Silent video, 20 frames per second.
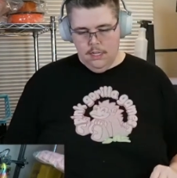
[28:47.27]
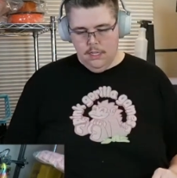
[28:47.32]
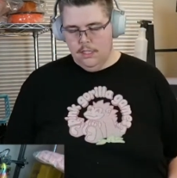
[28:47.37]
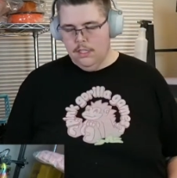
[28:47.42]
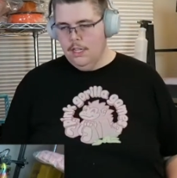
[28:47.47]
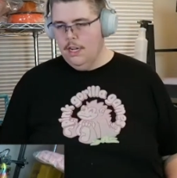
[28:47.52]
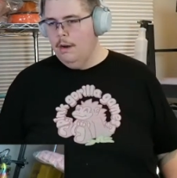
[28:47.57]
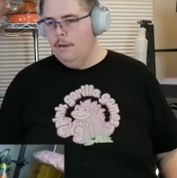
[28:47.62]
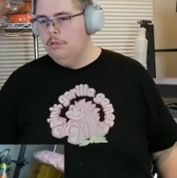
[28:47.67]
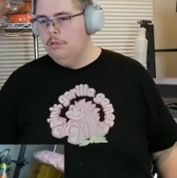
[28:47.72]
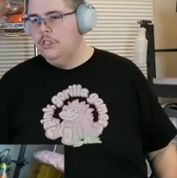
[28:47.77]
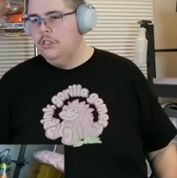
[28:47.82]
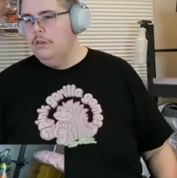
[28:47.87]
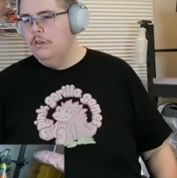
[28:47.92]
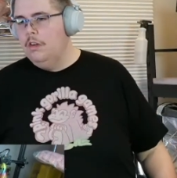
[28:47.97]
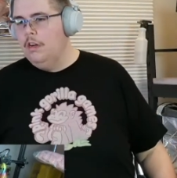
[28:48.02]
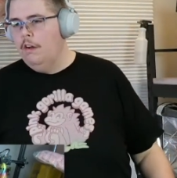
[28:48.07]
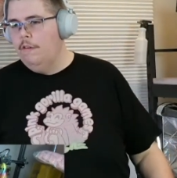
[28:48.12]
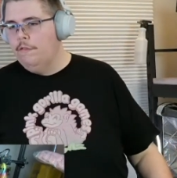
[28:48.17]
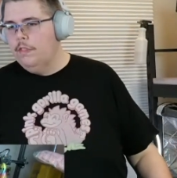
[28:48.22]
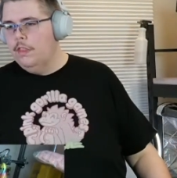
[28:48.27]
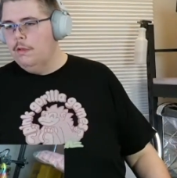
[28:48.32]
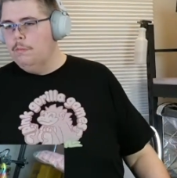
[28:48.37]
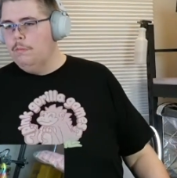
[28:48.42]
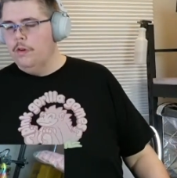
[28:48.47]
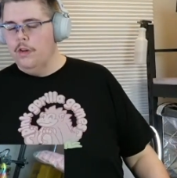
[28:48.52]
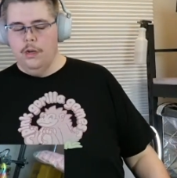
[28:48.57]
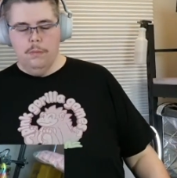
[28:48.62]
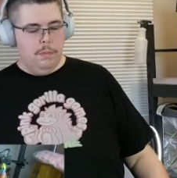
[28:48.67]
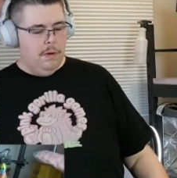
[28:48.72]
so that I've shown off the
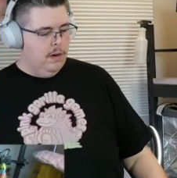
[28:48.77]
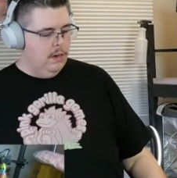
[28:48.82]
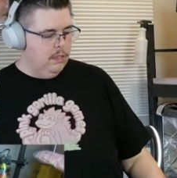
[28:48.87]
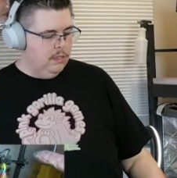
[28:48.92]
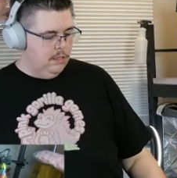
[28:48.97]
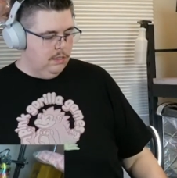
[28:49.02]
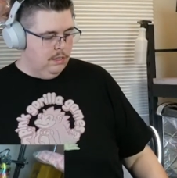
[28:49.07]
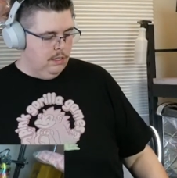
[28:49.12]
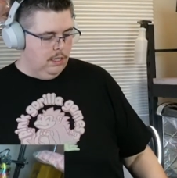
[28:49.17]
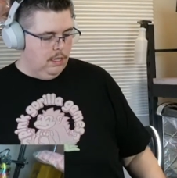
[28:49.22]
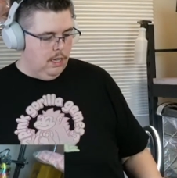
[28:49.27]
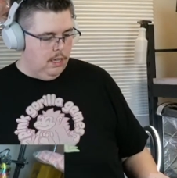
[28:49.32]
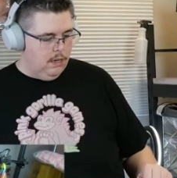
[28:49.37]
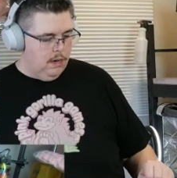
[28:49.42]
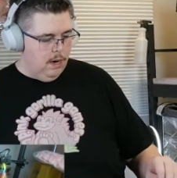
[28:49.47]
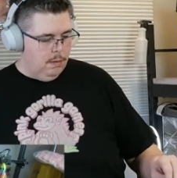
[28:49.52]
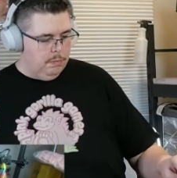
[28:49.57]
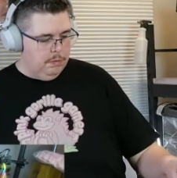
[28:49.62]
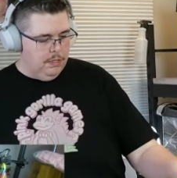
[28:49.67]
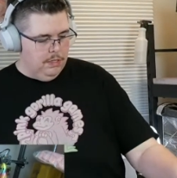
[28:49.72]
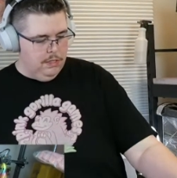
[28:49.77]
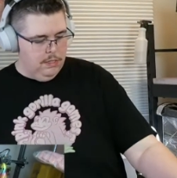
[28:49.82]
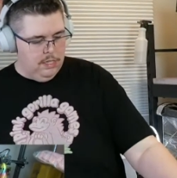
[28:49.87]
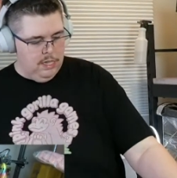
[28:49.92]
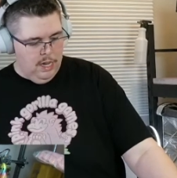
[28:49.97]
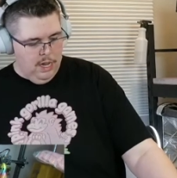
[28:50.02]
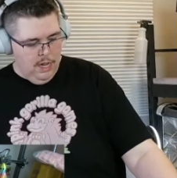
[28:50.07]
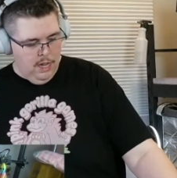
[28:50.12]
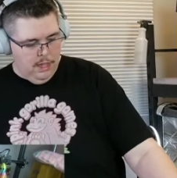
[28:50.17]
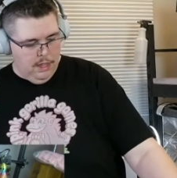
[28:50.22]
printed parts and color options.